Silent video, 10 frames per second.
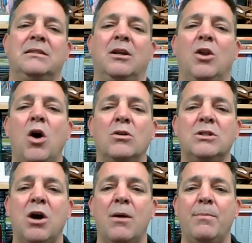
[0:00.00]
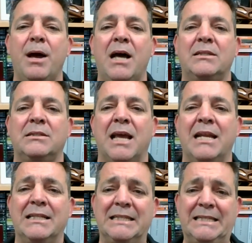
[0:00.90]
a longtime pastor
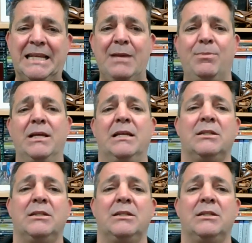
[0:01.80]
and is deeply